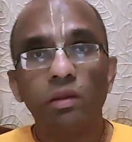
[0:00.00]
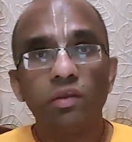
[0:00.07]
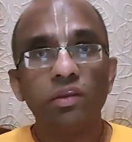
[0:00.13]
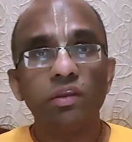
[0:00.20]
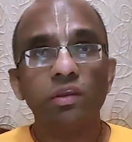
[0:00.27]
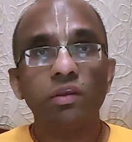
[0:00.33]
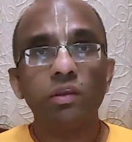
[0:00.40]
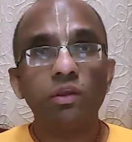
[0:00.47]

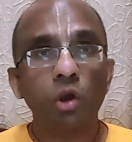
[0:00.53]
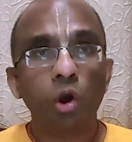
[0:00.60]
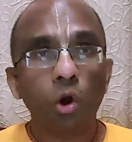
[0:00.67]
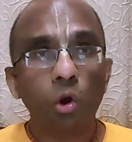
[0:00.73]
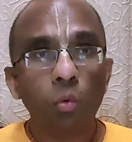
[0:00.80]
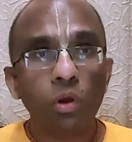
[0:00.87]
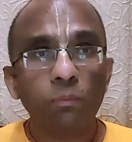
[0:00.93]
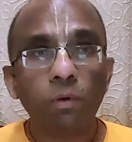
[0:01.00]
he
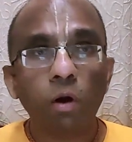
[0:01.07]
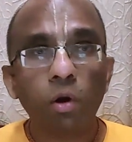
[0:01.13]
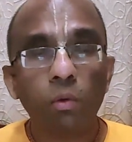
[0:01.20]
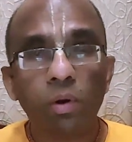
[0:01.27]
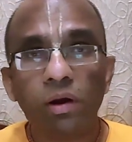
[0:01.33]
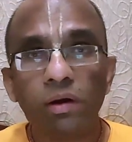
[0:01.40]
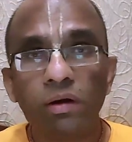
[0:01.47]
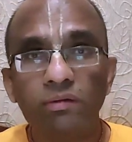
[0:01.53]

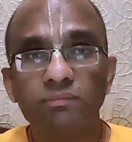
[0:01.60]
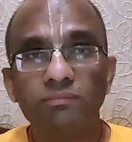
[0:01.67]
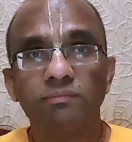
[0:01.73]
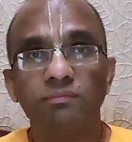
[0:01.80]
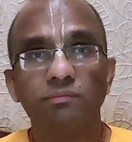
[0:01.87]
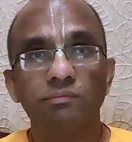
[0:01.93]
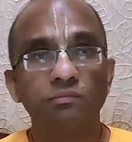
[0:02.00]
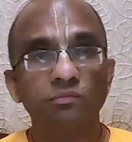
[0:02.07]
overpowered
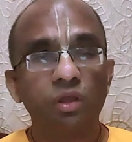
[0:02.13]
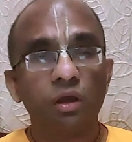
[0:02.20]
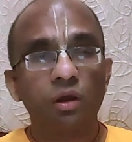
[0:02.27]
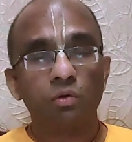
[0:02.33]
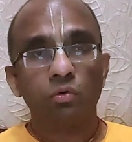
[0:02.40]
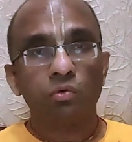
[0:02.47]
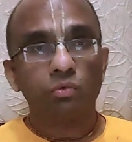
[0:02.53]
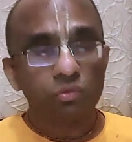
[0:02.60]
the,
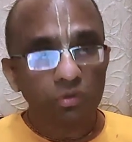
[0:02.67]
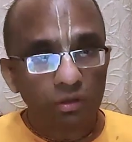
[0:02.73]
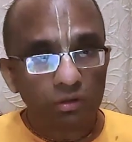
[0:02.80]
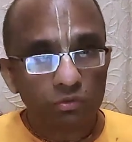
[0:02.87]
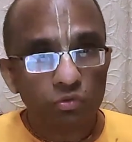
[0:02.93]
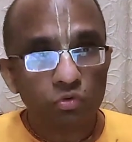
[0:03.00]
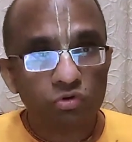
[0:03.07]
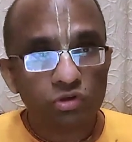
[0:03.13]
the
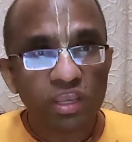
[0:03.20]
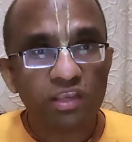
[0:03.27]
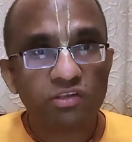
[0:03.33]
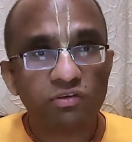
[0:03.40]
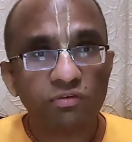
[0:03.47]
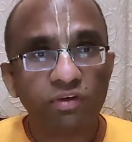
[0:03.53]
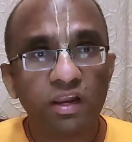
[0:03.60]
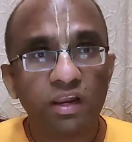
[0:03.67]
two
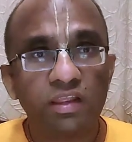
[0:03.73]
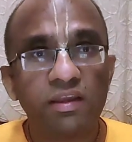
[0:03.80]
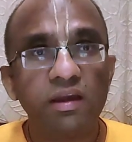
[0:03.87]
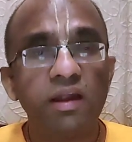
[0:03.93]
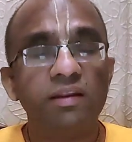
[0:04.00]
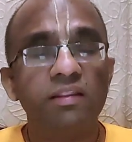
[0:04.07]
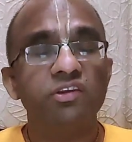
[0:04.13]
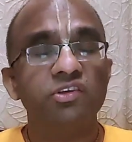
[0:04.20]
kings of
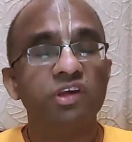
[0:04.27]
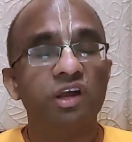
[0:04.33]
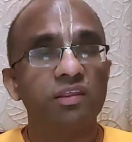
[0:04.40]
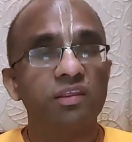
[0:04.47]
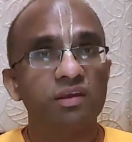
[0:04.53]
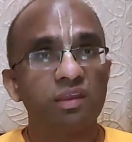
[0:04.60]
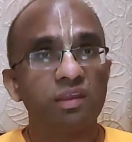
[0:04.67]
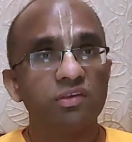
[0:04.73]
Kalinga and the
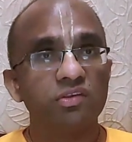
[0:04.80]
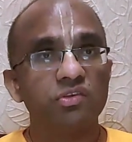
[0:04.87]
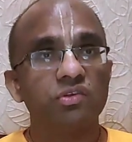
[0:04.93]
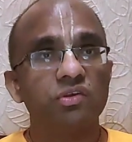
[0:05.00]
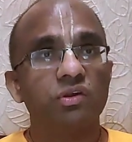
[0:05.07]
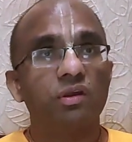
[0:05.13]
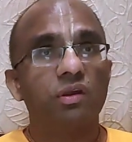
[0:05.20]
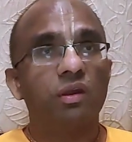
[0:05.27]
Nishadha
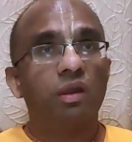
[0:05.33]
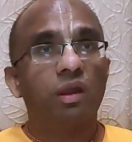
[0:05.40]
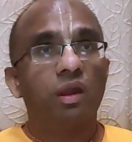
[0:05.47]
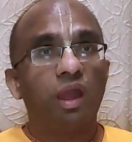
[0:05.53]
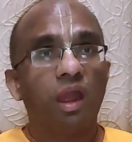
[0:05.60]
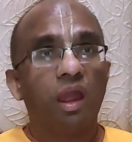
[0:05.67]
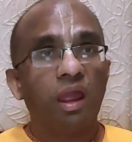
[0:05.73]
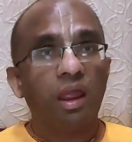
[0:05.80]
kings.
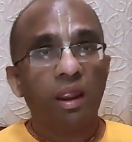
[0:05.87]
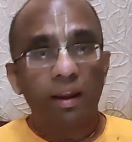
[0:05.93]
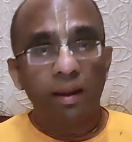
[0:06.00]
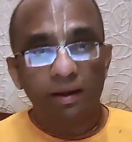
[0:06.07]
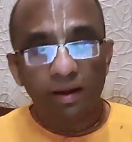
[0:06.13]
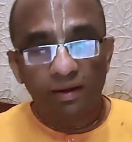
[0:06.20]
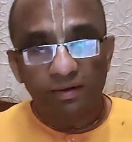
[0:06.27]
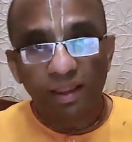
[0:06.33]

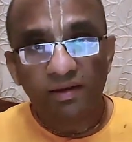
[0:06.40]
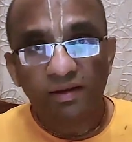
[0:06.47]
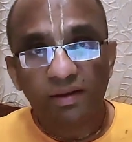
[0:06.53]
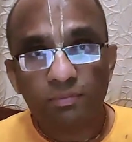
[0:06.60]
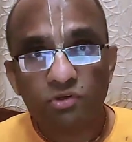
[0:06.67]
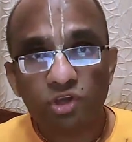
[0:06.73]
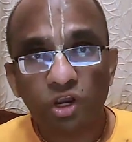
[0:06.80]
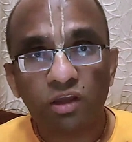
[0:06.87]
And at that
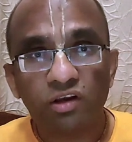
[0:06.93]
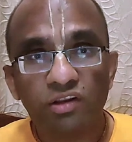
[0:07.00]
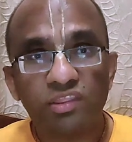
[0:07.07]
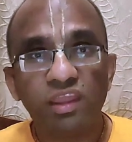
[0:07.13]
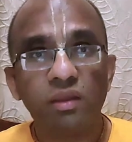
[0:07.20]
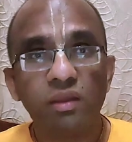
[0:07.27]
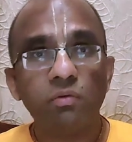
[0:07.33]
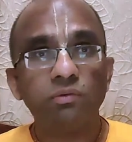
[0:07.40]
time,
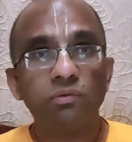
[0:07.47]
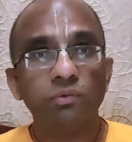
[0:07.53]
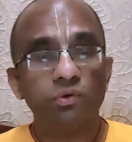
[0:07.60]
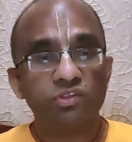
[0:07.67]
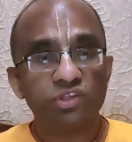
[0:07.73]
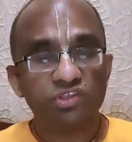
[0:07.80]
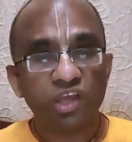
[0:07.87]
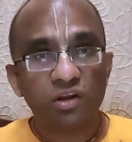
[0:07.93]
Shakradev
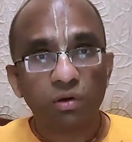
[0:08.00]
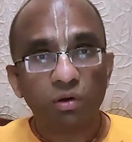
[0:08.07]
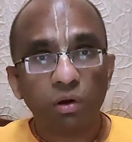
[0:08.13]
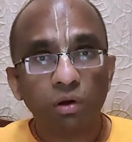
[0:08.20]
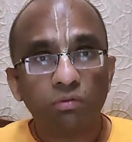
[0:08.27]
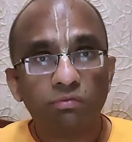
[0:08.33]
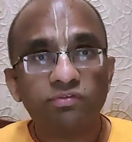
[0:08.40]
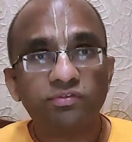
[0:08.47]
was the son
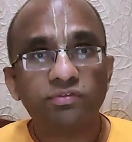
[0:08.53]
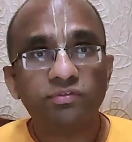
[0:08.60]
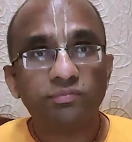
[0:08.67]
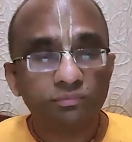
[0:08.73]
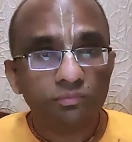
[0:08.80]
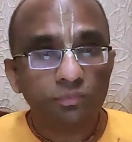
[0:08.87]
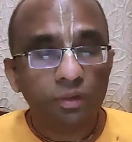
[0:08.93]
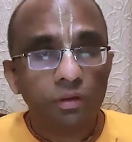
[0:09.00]
of
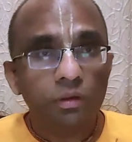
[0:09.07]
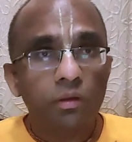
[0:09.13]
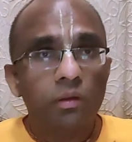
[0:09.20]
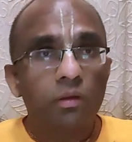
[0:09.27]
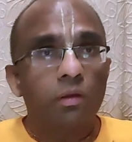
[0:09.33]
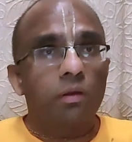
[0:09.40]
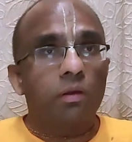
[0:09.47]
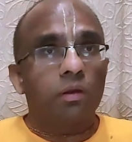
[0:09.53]

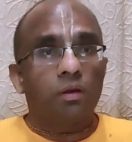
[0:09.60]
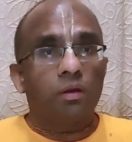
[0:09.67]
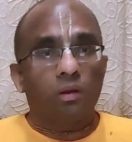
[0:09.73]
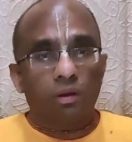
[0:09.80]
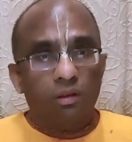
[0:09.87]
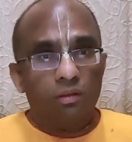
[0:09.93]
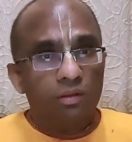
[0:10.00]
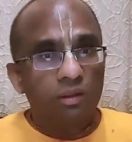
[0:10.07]

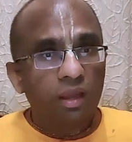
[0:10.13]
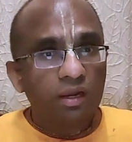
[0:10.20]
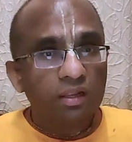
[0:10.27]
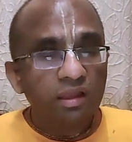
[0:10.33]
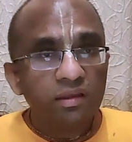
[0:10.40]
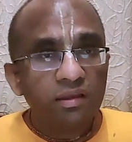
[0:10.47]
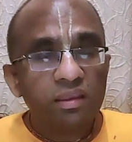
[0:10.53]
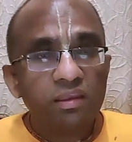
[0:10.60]
the
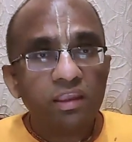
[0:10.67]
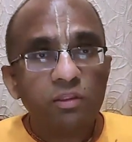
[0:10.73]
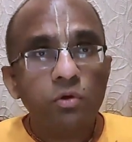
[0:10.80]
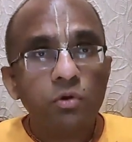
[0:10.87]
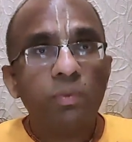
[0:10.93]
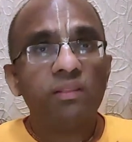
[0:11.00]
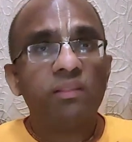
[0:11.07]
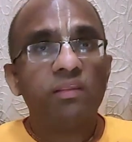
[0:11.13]
Kalinga king
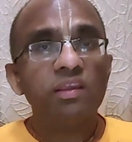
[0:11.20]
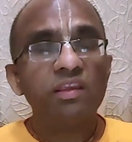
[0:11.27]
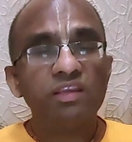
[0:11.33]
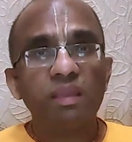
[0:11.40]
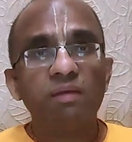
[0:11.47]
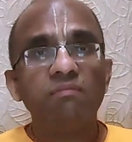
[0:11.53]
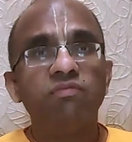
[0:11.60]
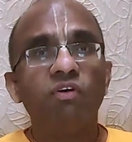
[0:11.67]
Ketumat. He came